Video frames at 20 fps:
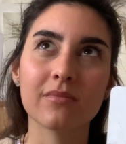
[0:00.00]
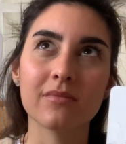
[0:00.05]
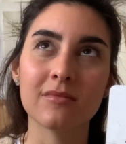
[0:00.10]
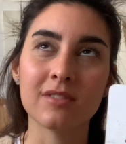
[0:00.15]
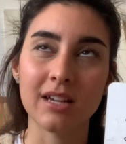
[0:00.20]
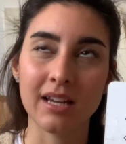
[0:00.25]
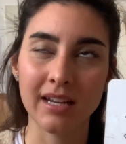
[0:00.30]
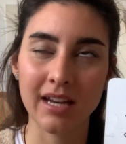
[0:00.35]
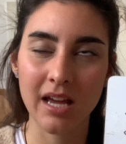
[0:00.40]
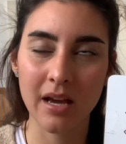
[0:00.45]

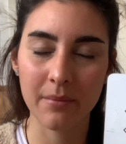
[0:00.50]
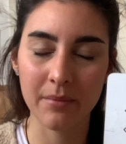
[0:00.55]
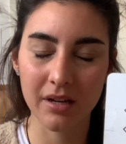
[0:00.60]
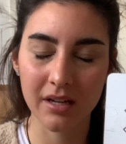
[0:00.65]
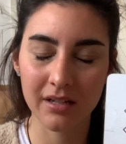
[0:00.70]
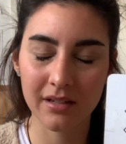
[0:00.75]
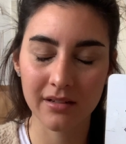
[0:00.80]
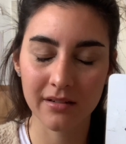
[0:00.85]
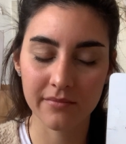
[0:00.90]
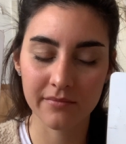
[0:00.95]

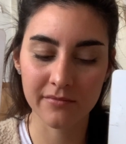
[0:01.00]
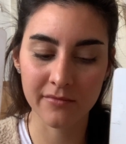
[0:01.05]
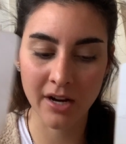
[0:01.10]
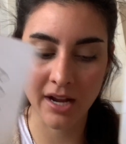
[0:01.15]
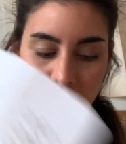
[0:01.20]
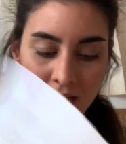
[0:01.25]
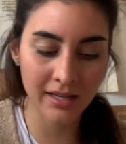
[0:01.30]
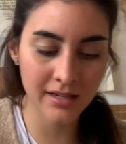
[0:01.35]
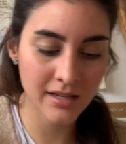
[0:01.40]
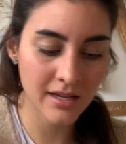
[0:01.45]
dynamic,
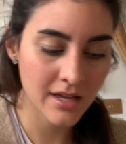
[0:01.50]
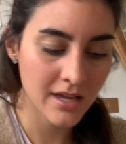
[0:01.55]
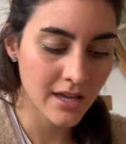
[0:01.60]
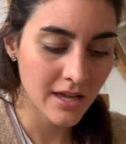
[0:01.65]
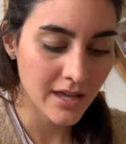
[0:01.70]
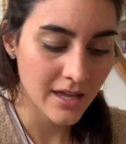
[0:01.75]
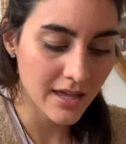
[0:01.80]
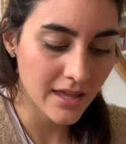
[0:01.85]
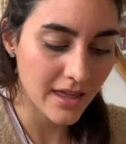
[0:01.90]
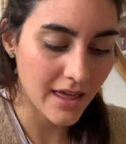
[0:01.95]
right?
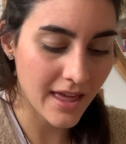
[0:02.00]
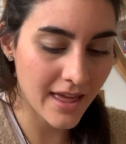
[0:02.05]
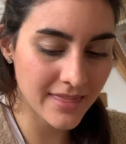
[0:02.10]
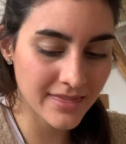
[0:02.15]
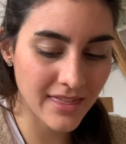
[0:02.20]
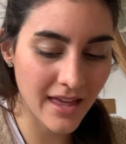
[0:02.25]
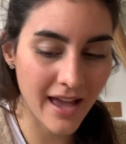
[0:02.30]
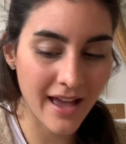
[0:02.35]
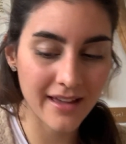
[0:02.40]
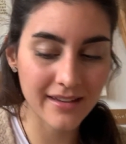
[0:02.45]
And
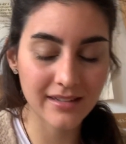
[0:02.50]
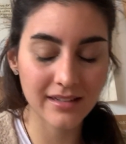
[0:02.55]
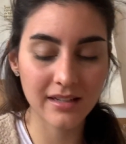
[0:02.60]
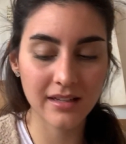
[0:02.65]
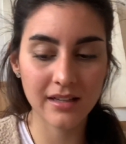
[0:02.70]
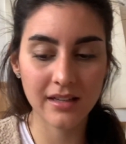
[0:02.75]
that